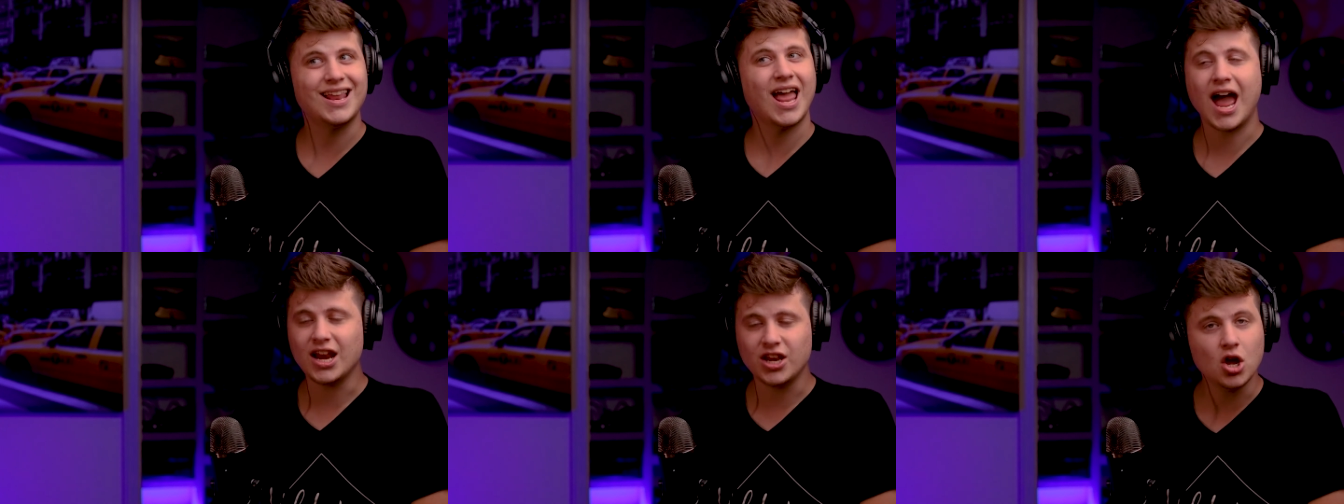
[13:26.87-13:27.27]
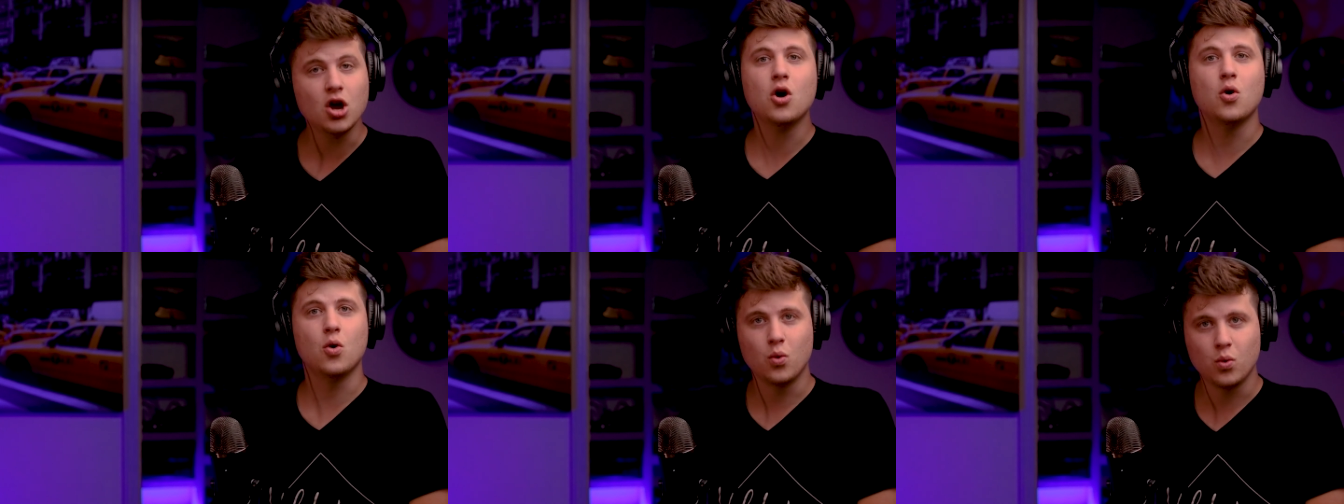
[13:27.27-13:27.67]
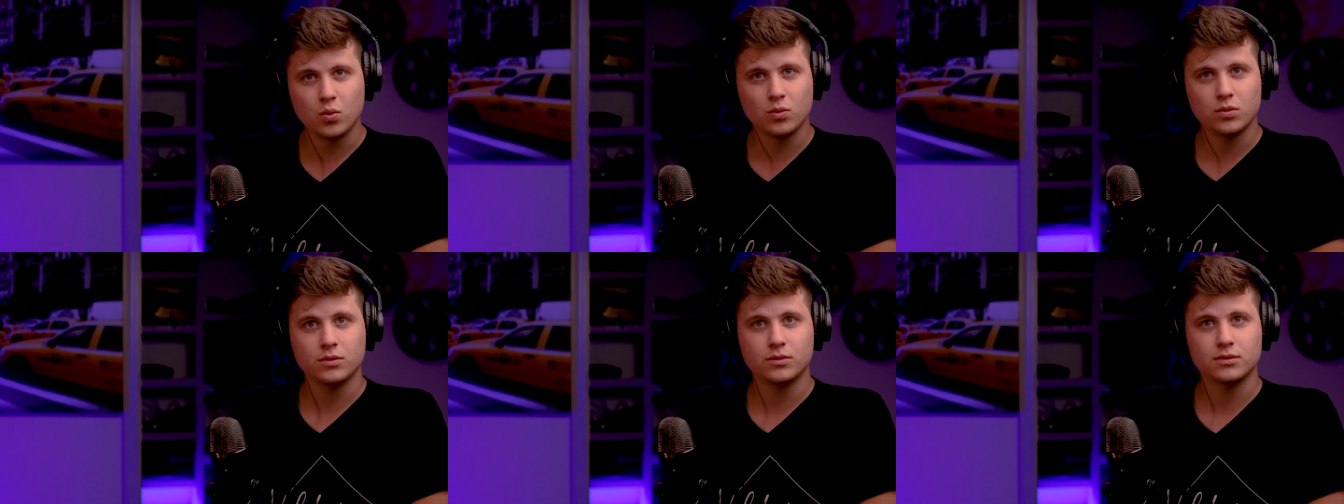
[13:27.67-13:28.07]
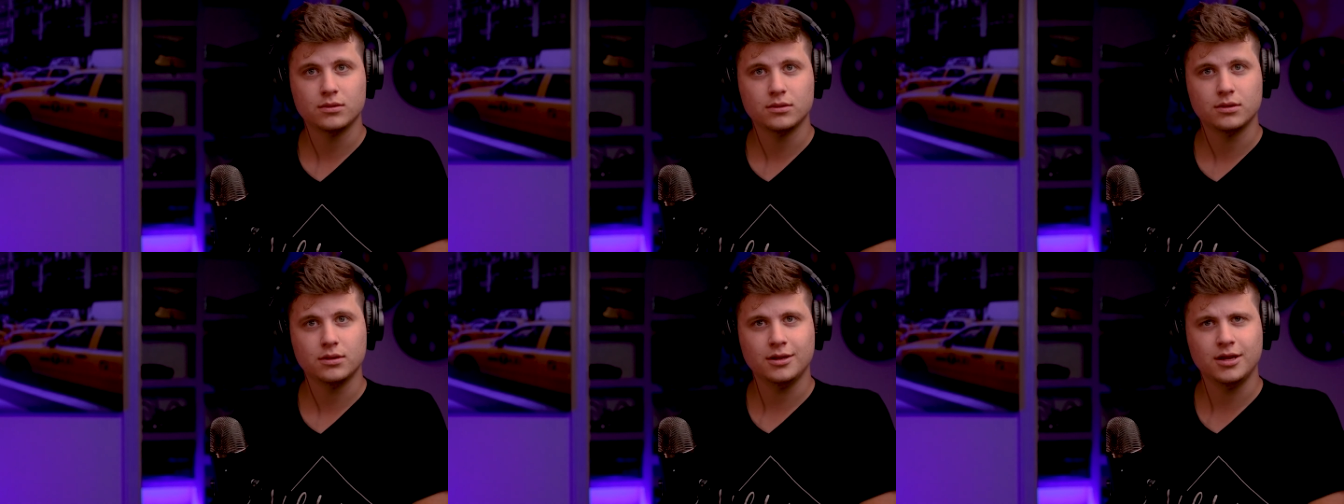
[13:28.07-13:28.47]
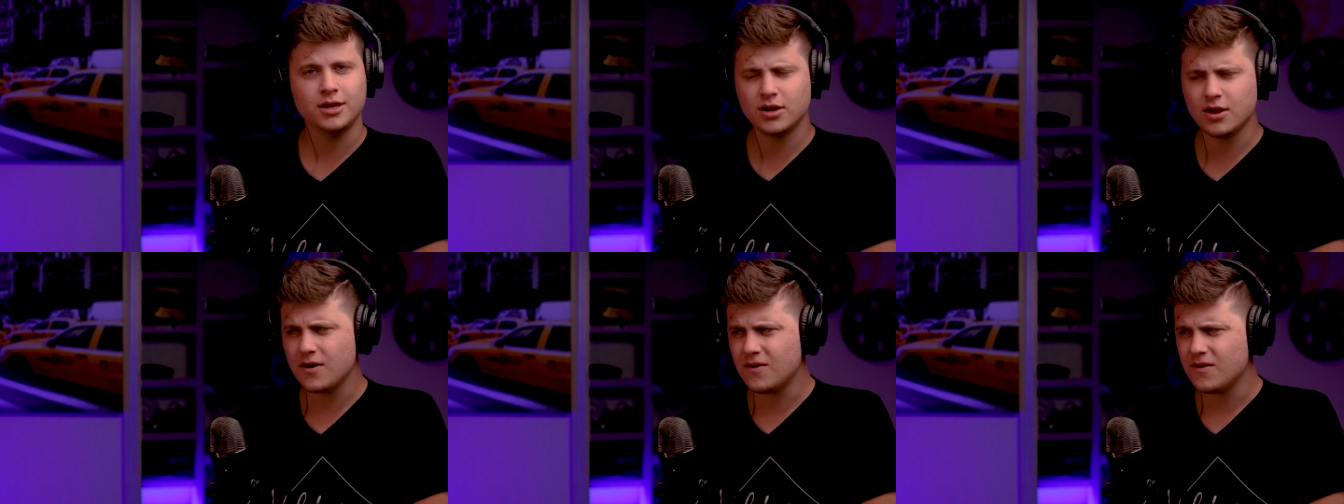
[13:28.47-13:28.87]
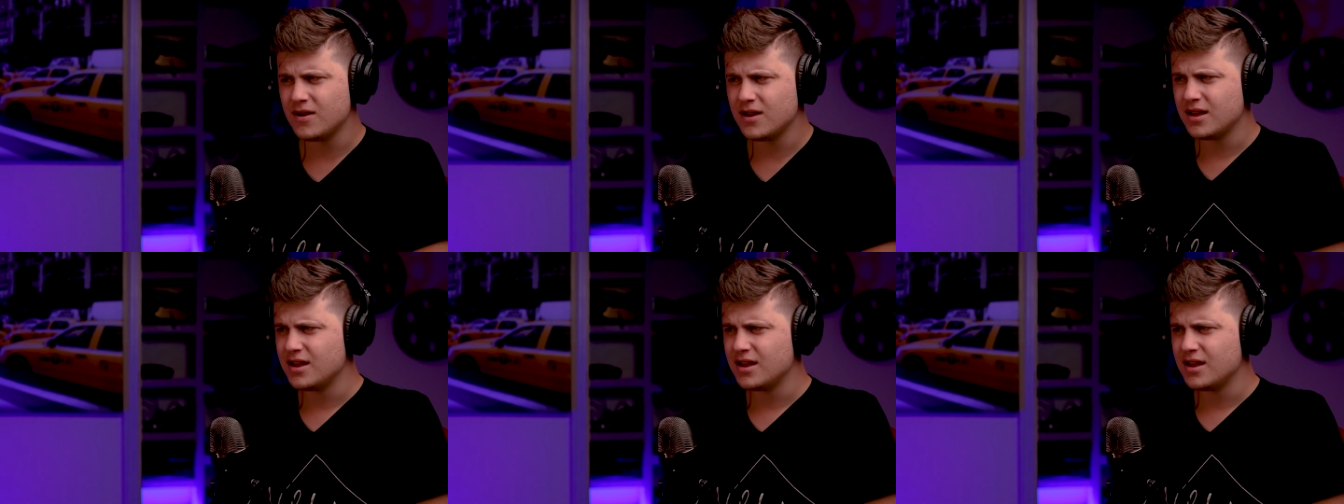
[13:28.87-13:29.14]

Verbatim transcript: I know. You know?